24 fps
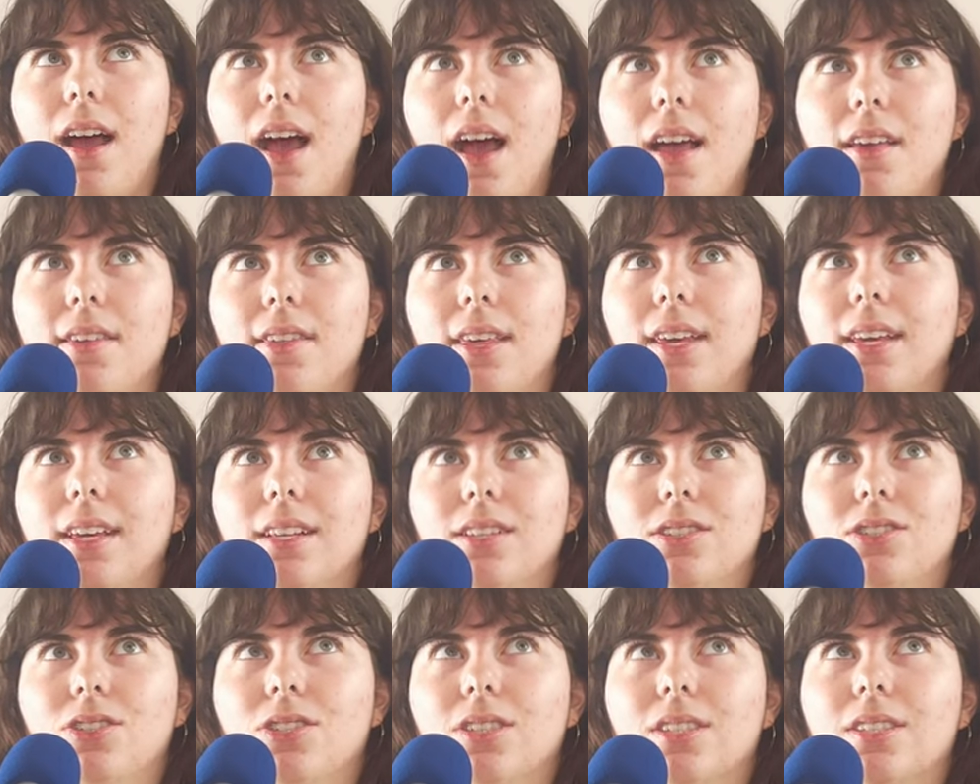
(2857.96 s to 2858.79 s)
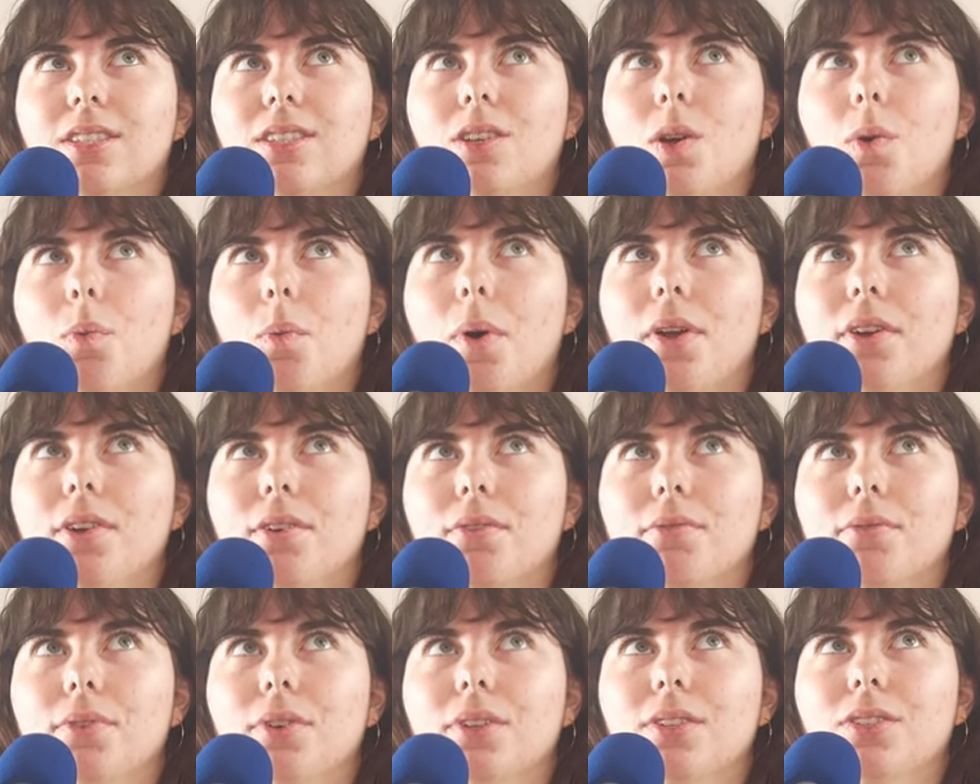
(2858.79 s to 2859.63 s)
I think it's just so
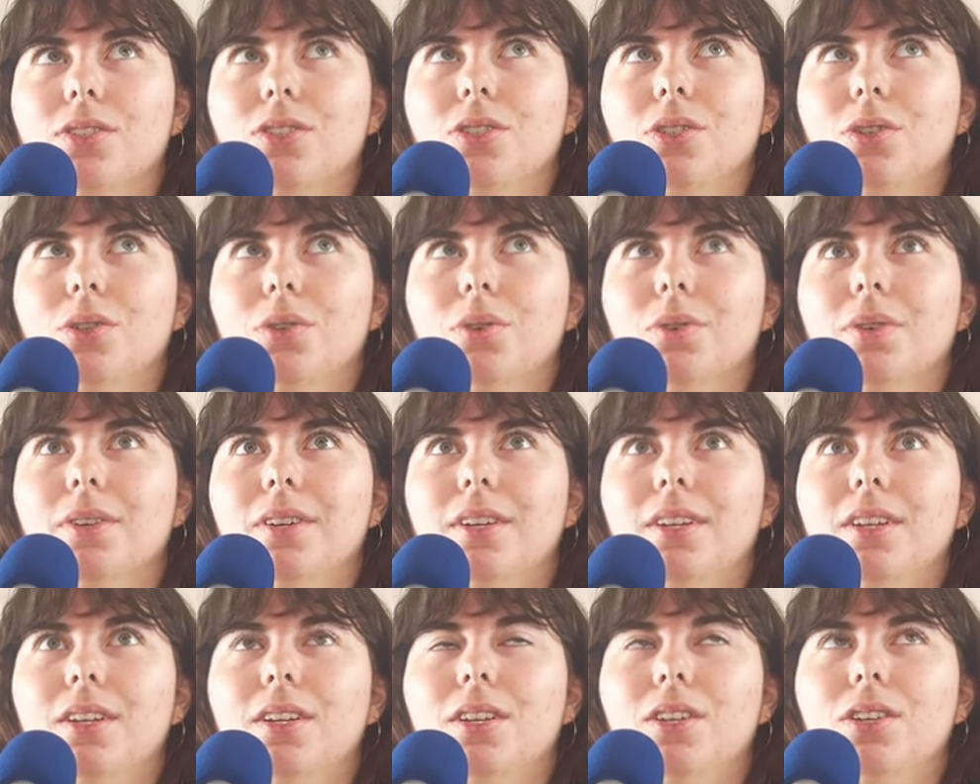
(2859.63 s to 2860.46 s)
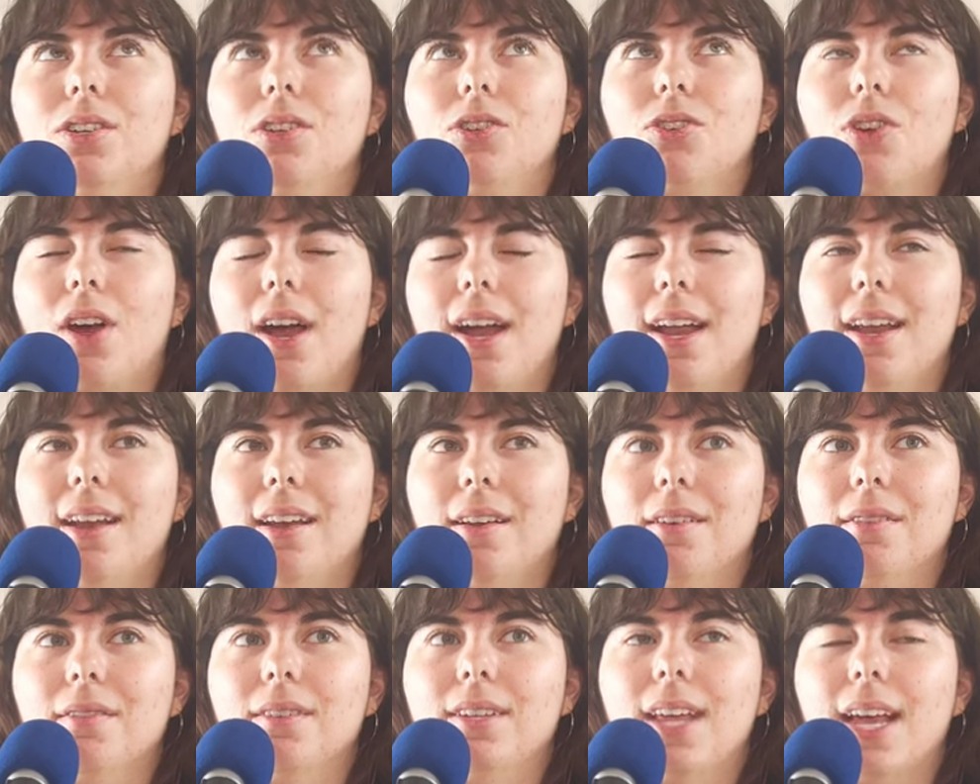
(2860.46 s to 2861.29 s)
wonderful to try
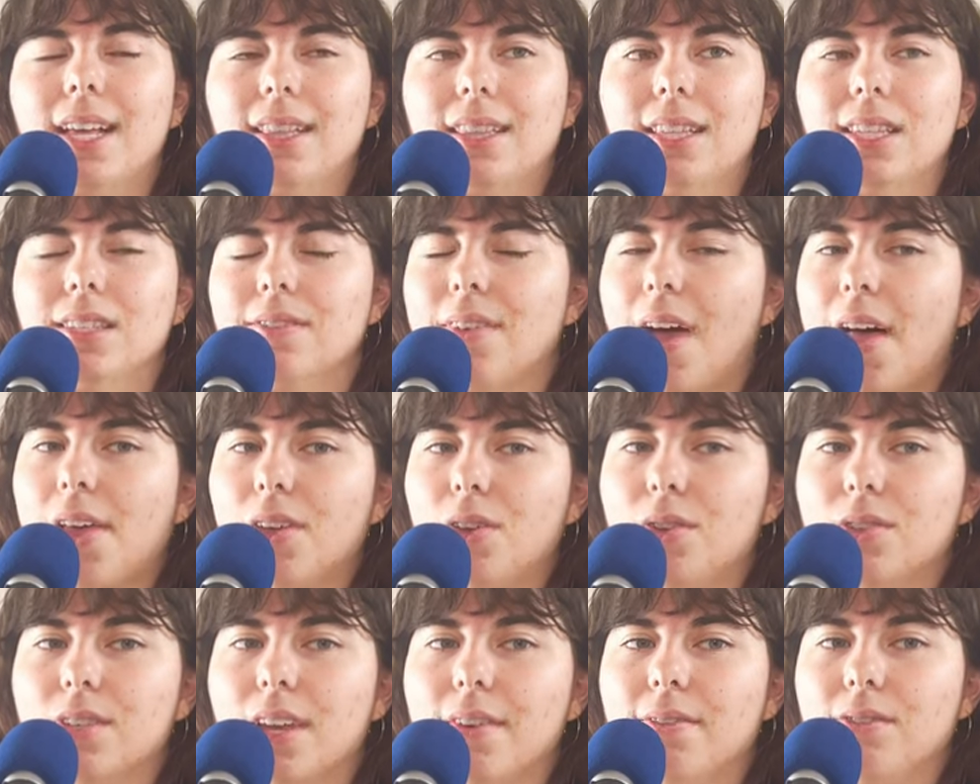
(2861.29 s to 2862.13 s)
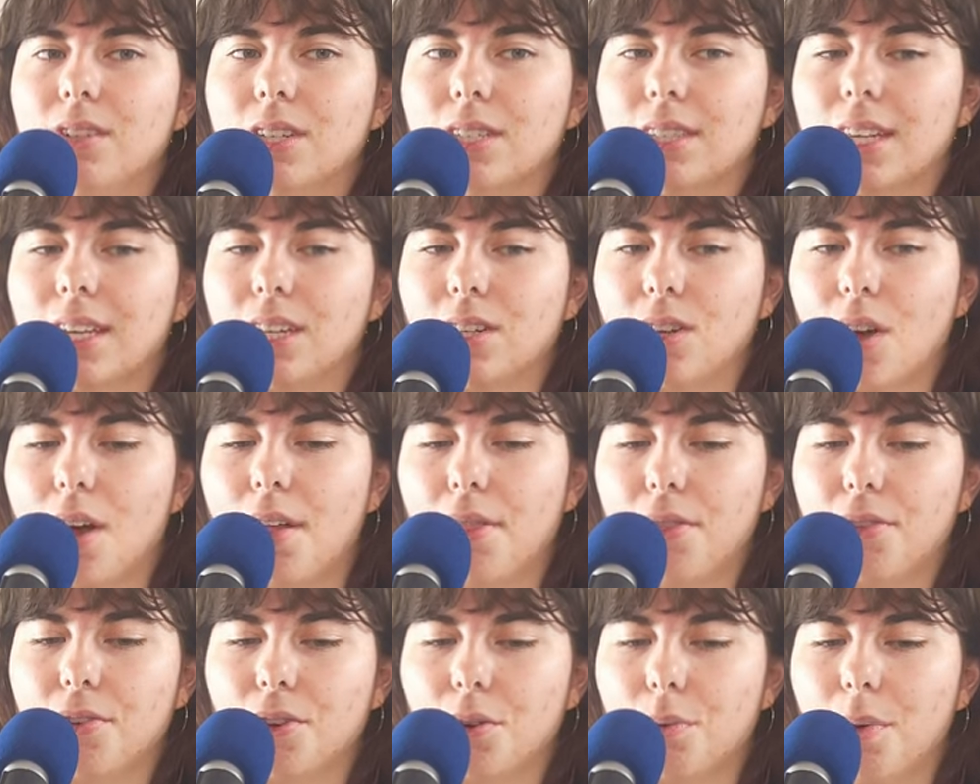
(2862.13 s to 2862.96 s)
and take these values I've just, like,
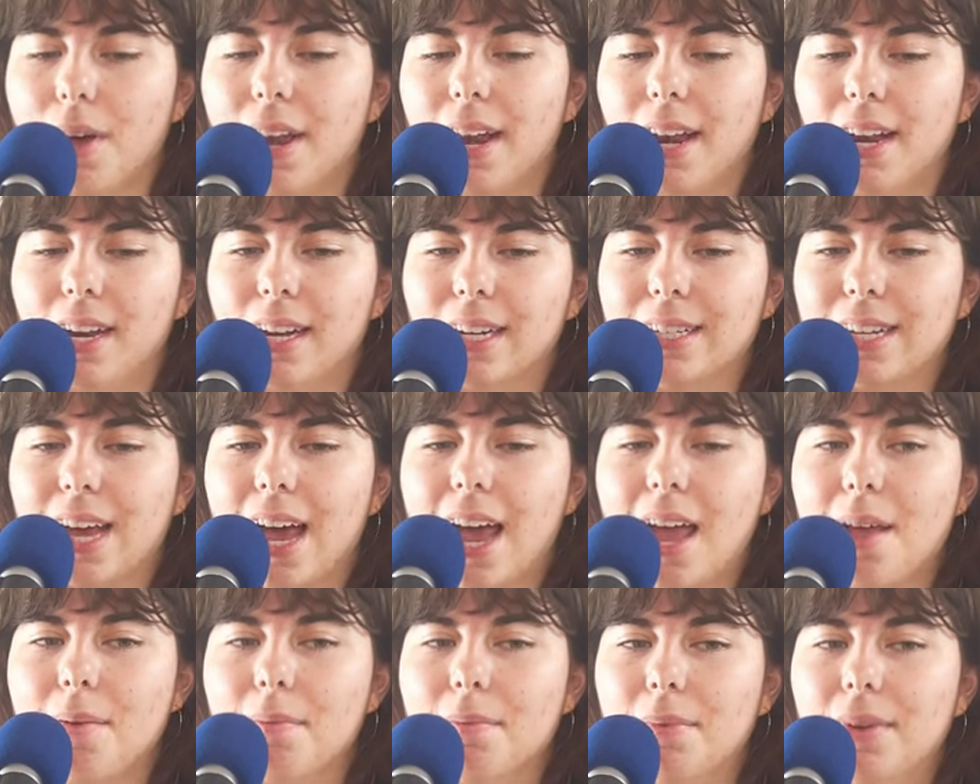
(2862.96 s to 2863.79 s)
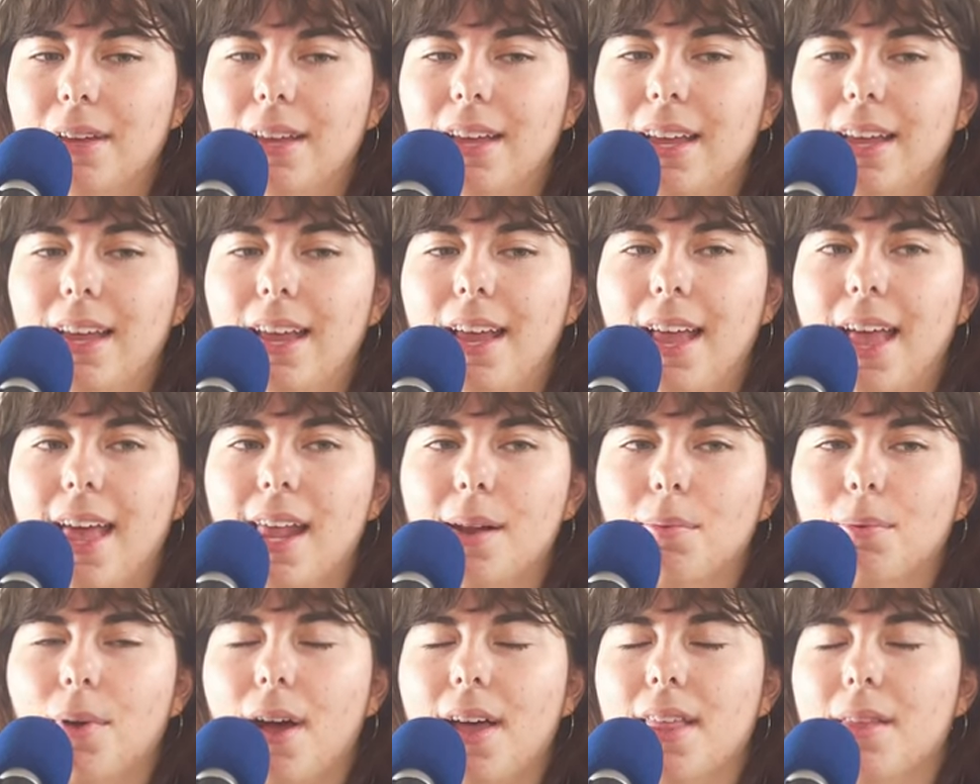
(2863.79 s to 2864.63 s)
gone through one at a time
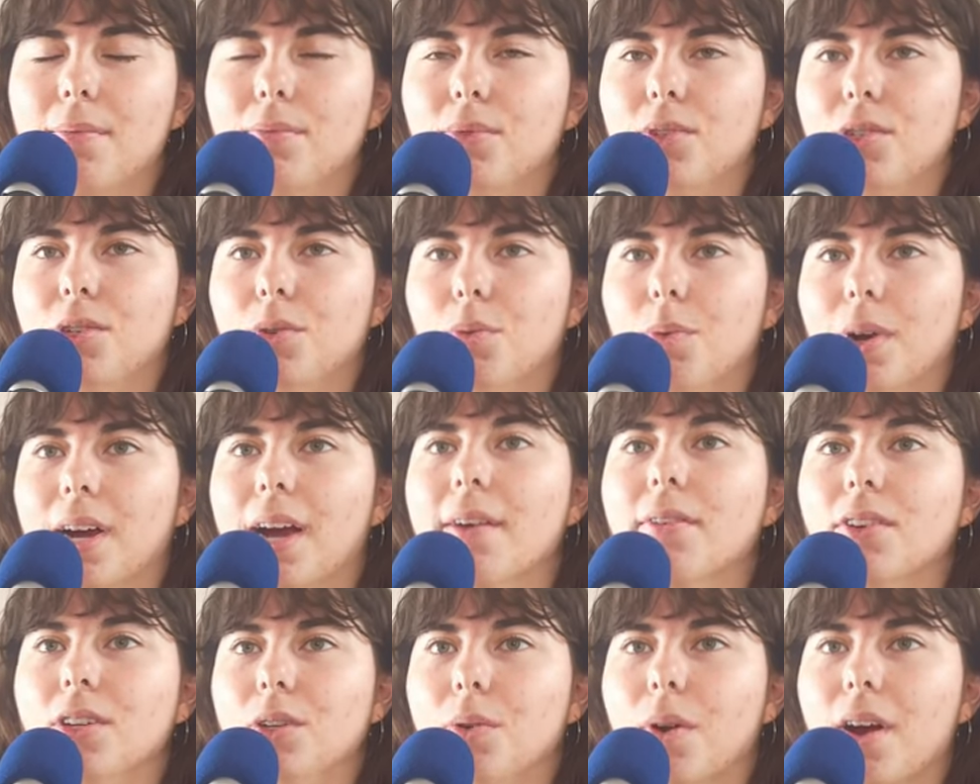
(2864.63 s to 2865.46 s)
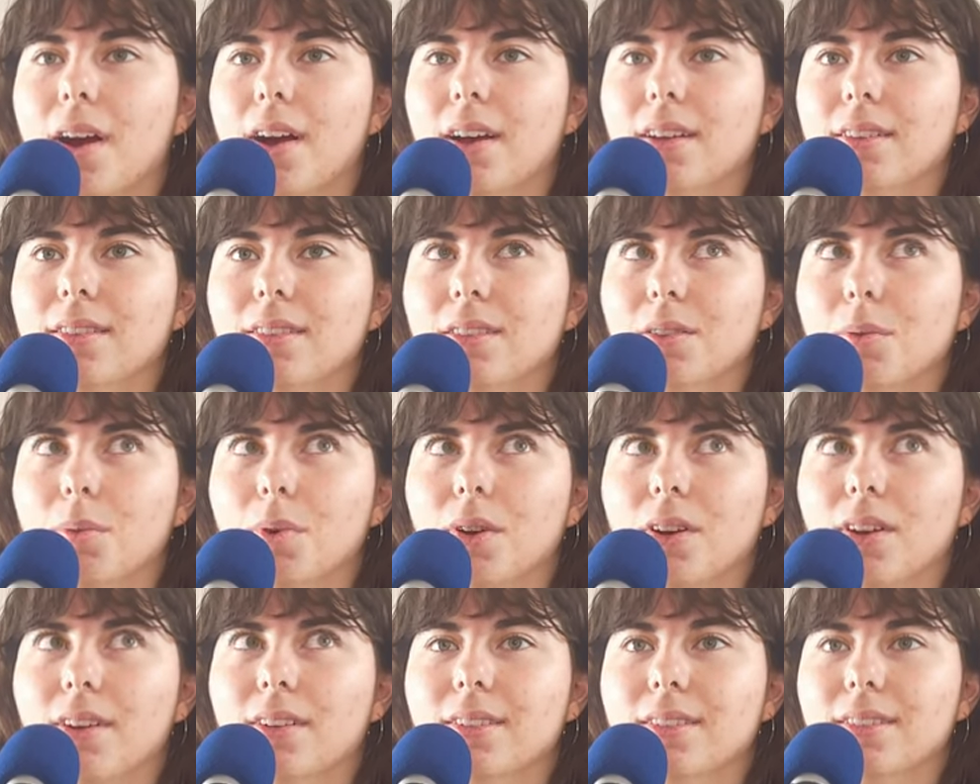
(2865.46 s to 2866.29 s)
and apply them to wherever you are in the
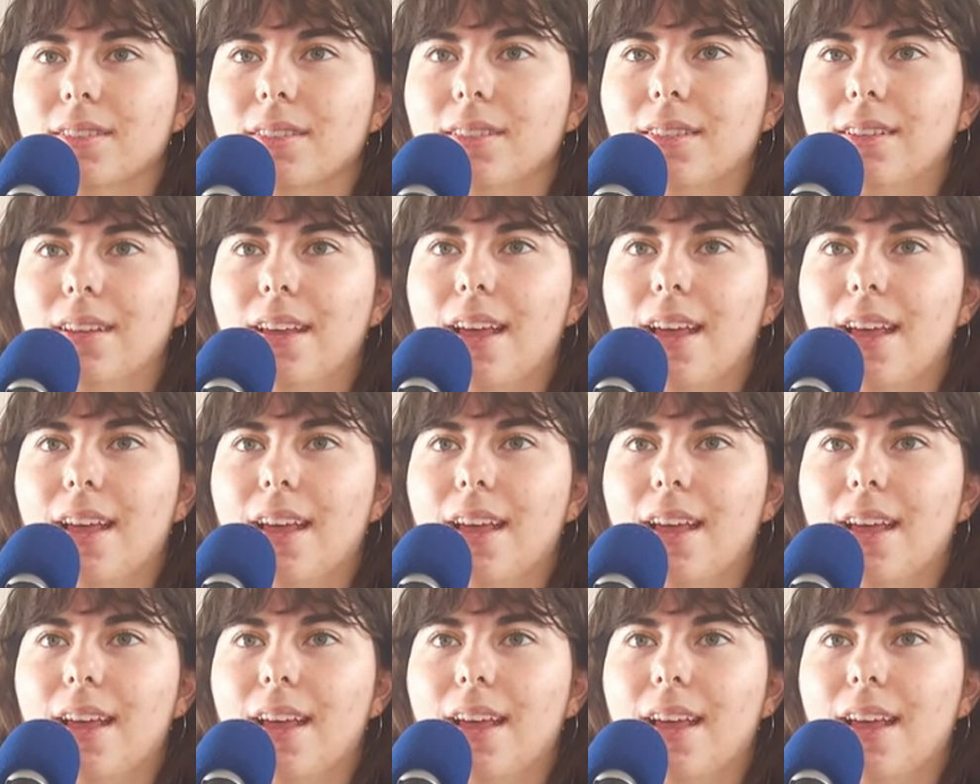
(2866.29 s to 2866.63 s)
world,